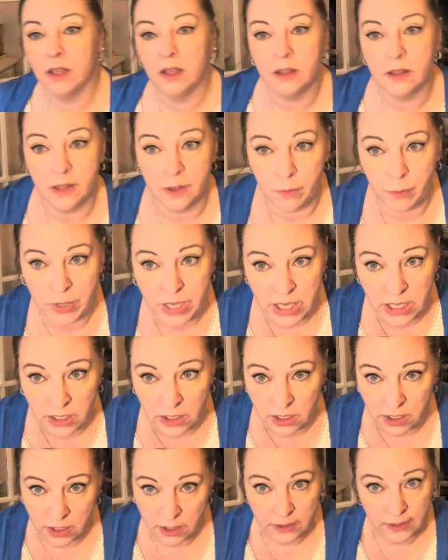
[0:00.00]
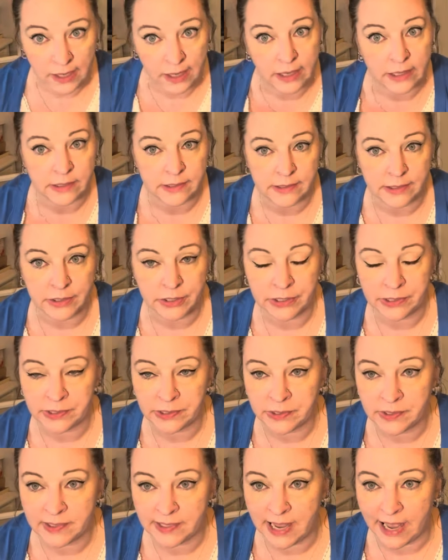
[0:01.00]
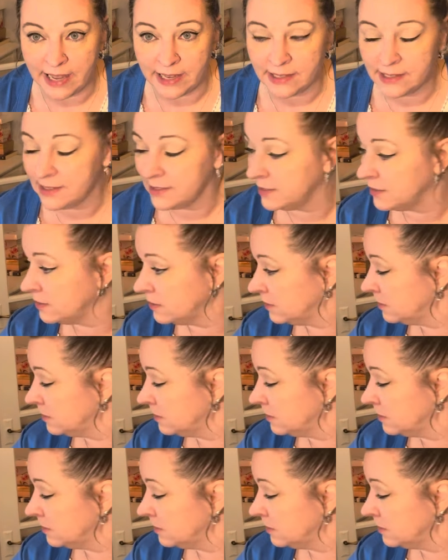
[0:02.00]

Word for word: the pink cancer set